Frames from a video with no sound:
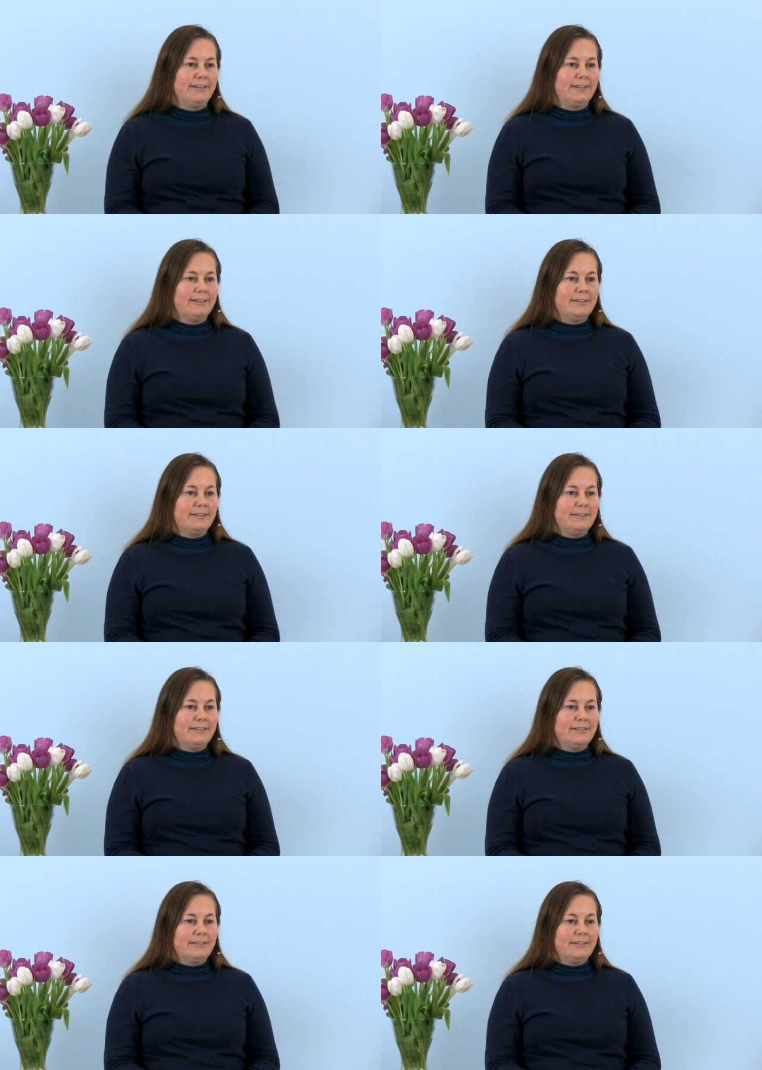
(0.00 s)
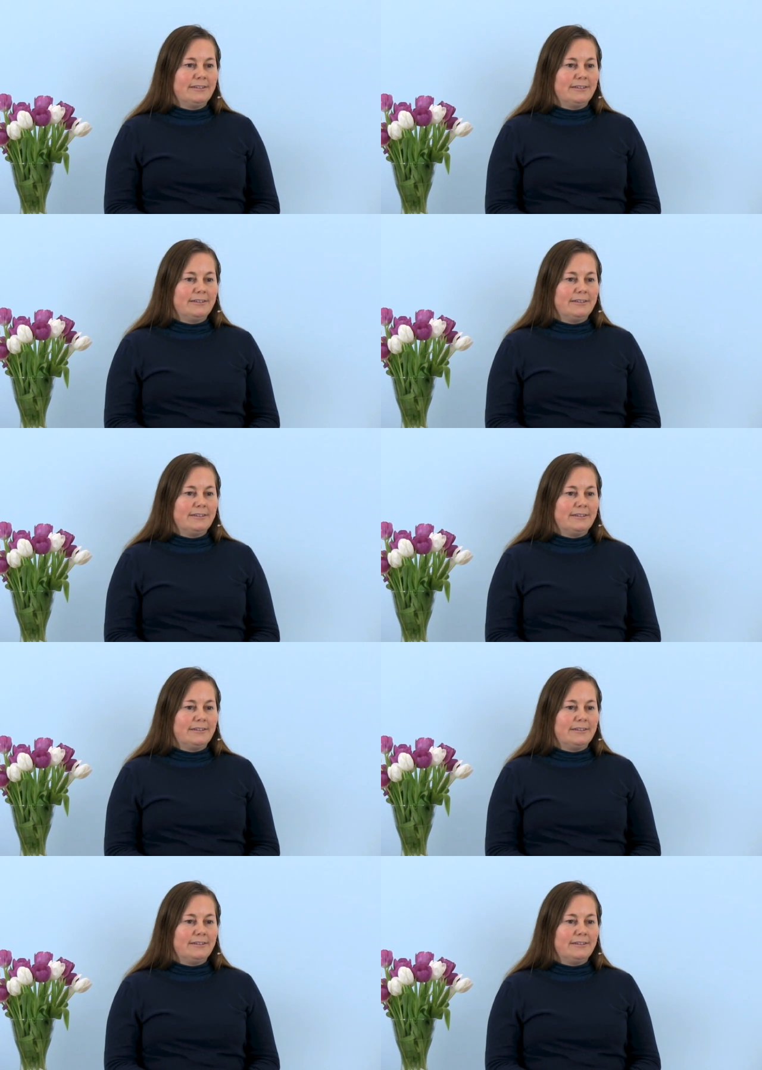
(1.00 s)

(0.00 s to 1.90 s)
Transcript: (no one is talking)